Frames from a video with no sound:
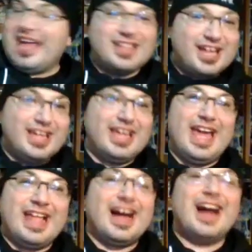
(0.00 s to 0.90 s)
and
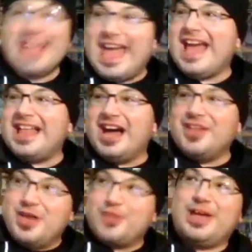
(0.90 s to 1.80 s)
again
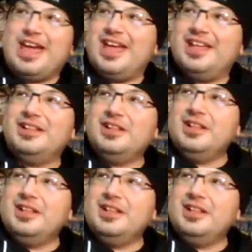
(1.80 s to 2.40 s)
another head.